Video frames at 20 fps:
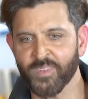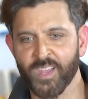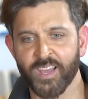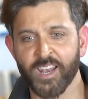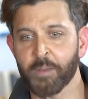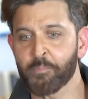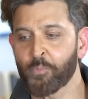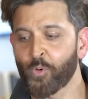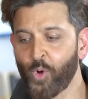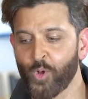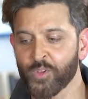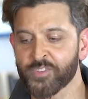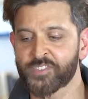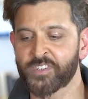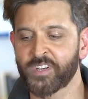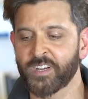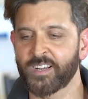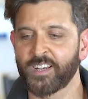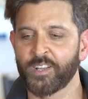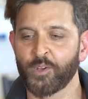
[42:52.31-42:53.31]
and I'm
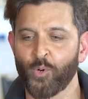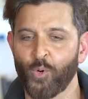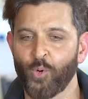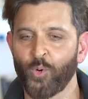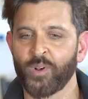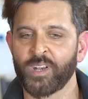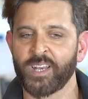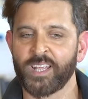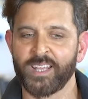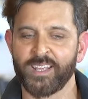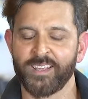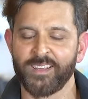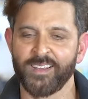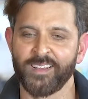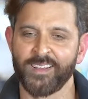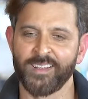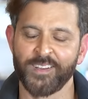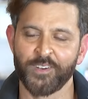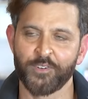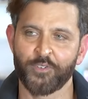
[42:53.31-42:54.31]
constantly only
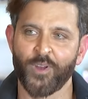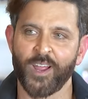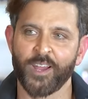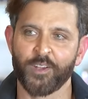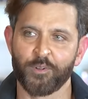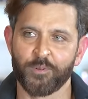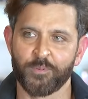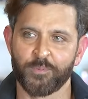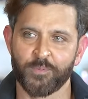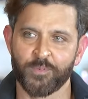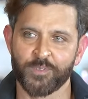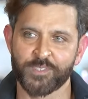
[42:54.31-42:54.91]
trying to